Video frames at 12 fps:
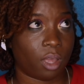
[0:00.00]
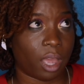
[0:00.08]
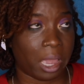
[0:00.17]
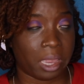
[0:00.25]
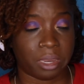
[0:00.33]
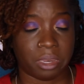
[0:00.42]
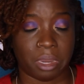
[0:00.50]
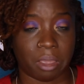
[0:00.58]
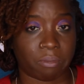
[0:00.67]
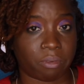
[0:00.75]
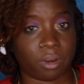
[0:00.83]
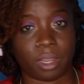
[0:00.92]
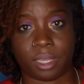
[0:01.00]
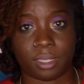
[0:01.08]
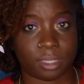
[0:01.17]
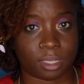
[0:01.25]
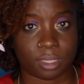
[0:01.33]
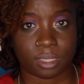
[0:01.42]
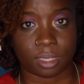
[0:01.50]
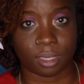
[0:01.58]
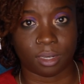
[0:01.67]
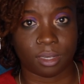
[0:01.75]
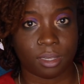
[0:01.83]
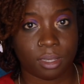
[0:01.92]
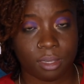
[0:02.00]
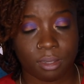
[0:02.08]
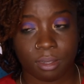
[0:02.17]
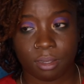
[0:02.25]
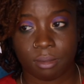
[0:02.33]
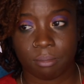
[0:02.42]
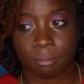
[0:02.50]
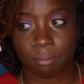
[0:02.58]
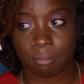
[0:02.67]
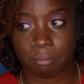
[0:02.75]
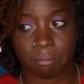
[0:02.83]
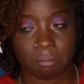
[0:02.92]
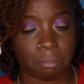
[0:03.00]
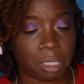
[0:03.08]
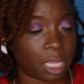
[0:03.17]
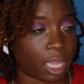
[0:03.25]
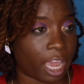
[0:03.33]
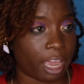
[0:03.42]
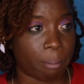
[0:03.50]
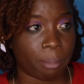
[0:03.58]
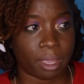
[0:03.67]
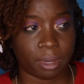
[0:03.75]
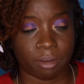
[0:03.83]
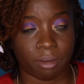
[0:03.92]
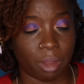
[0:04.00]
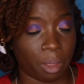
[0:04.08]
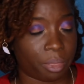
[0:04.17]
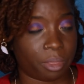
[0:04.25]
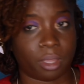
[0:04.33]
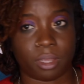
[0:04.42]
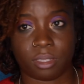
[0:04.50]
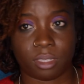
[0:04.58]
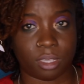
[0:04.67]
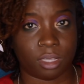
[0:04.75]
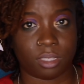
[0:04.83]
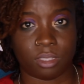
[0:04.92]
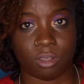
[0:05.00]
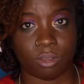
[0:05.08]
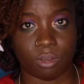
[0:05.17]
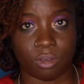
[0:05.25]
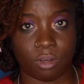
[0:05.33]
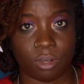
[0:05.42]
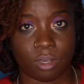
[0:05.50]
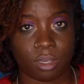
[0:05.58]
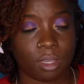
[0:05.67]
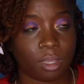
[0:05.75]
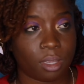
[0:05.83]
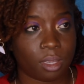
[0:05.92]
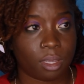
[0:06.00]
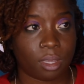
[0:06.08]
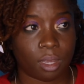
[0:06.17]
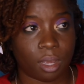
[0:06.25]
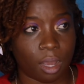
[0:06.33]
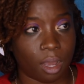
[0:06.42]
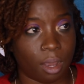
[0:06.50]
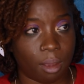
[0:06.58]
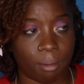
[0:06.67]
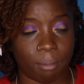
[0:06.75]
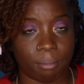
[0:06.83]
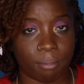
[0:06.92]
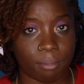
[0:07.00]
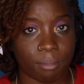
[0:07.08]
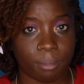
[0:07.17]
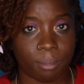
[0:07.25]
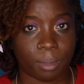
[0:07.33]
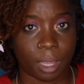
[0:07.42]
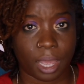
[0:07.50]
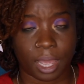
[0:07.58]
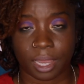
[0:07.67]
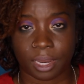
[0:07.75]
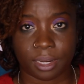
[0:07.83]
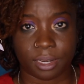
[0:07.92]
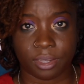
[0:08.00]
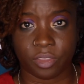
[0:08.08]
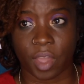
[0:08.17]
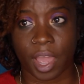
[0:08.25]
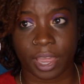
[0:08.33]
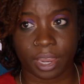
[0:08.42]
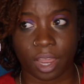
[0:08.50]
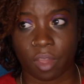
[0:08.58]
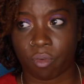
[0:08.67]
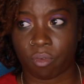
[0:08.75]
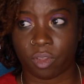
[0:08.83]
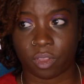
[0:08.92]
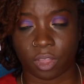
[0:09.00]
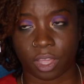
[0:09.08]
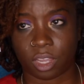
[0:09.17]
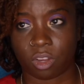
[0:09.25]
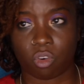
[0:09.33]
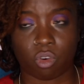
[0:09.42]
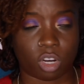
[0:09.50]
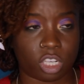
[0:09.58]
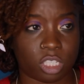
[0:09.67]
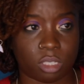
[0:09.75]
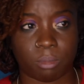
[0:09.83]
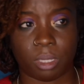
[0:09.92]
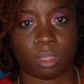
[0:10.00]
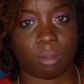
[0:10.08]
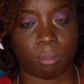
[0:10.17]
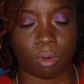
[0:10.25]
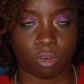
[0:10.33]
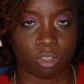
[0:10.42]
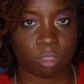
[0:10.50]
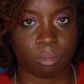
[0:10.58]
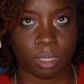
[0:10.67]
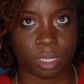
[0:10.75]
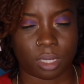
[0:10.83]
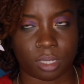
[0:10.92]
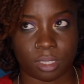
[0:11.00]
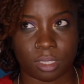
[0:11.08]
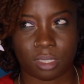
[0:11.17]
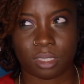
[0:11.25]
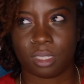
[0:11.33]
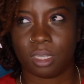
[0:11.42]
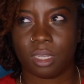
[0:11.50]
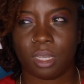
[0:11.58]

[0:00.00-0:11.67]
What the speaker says: I never existed. Like, I meant nothing to this dude. And that, I feel like, crushed me the most, because